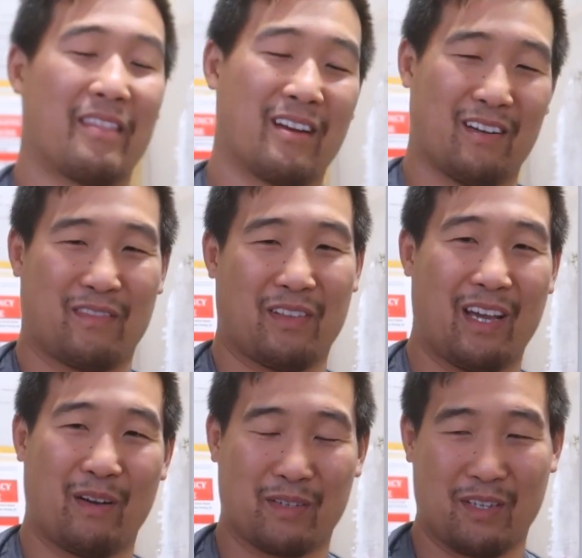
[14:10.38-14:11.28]
And then after
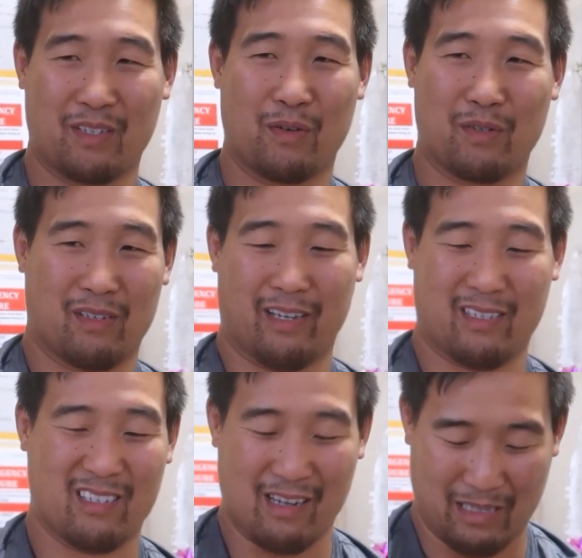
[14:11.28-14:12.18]
that, since I was like
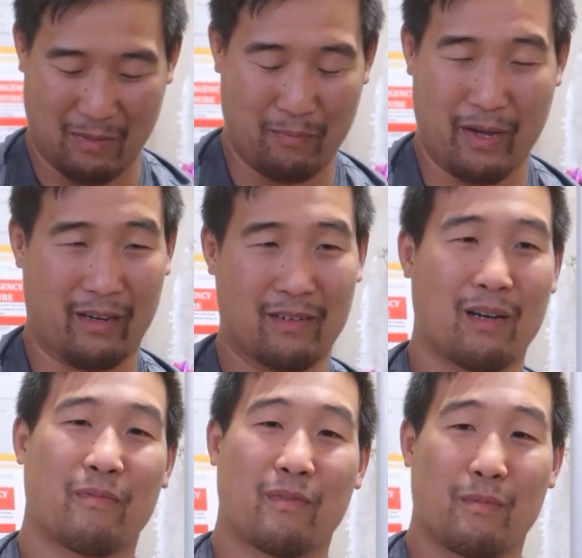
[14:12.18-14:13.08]
slightly banged
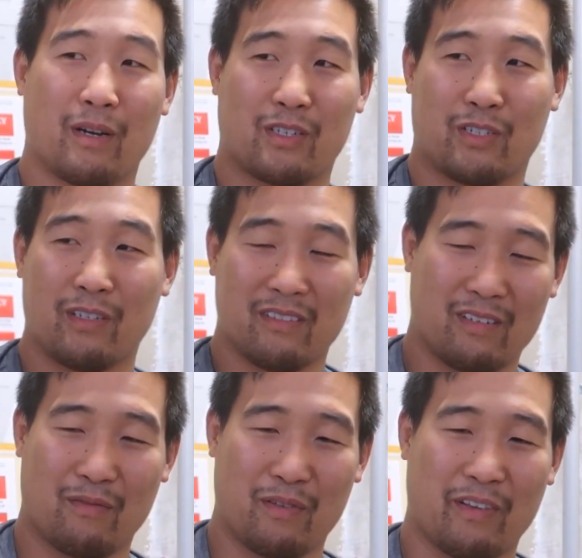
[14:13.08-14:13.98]
up from my shins
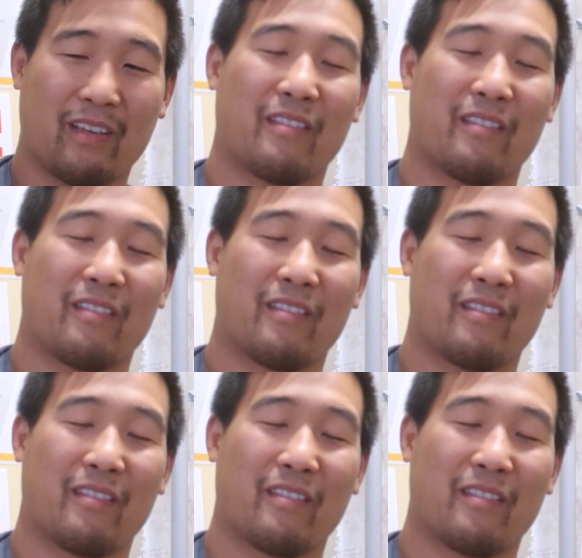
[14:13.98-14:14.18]
and everything,